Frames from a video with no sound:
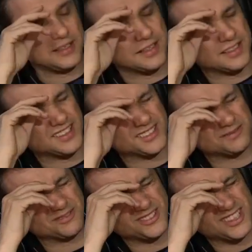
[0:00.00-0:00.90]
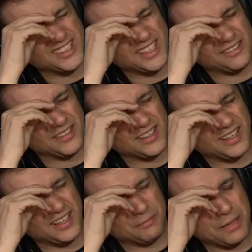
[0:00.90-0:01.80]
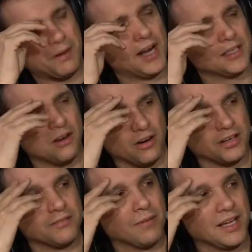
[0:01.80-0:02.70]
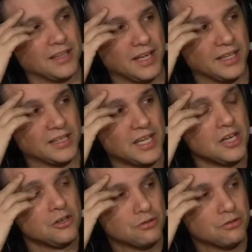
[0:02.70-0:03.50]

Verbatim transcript: um, what did he have? Uh, uh, my bodyguard by then. Right, right, right.